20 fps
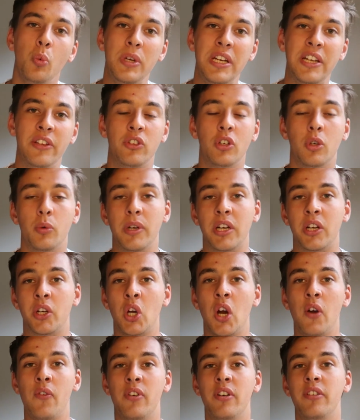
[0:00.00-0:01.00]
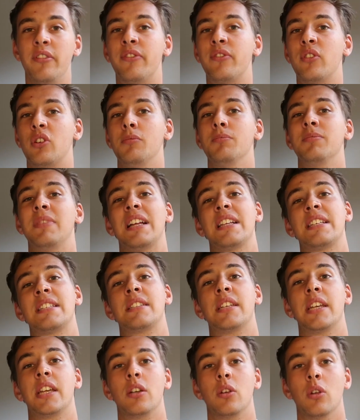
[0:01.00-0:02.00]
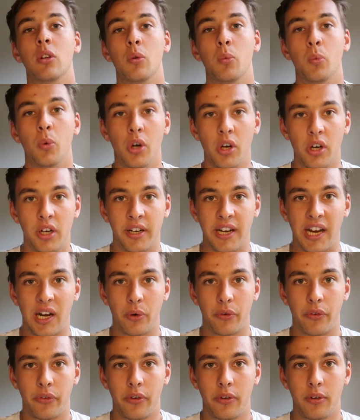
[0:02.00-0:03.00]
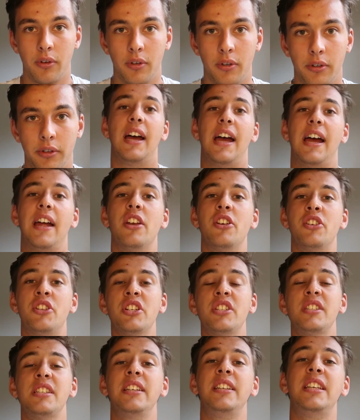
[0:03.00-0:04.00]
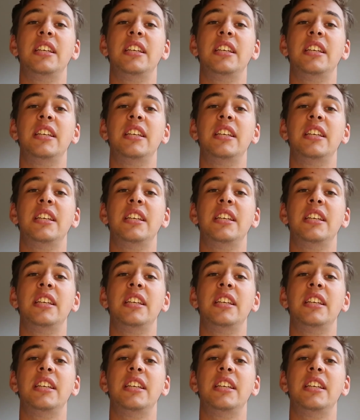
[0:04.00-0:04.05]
week to recover from that single workout. And just to